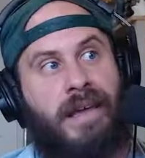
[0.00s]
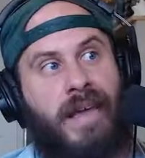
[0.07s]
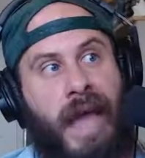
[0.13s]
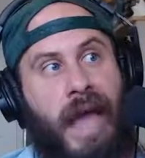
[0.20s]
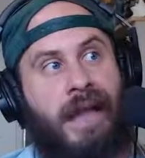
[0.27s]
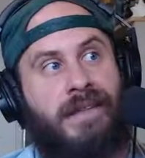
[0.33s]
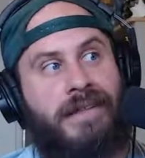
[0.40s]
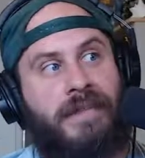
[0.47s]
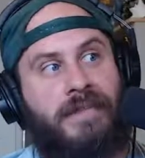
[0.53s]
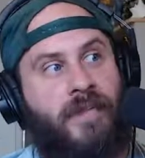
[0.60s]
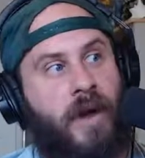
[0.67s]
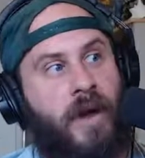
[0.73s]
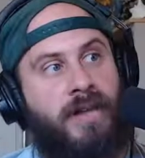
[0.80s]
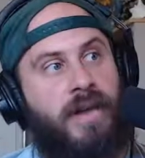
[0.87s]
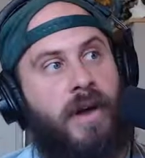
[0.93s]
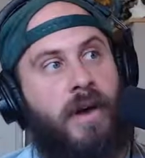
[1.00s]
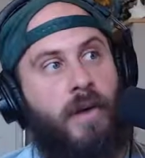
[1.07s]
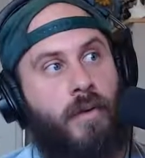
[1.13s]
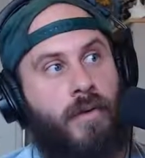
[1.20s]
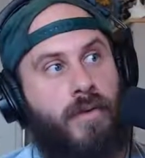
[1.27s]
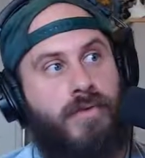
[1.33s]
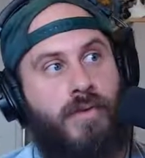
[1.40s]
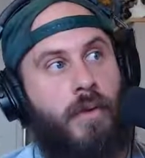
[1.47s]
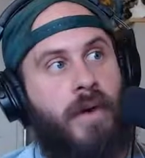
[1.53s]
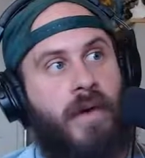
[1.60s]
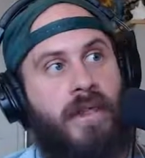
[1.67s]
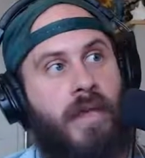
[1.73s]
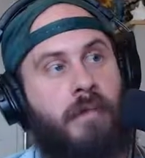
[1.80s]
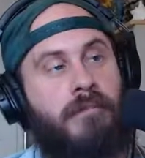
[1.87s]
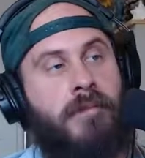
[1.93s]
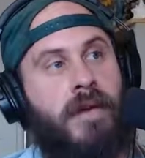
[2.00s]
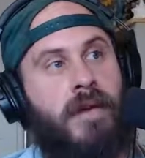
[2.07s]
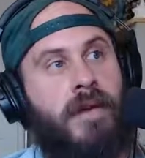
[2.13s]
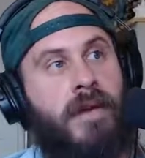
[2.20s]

cats vodka or throwing them.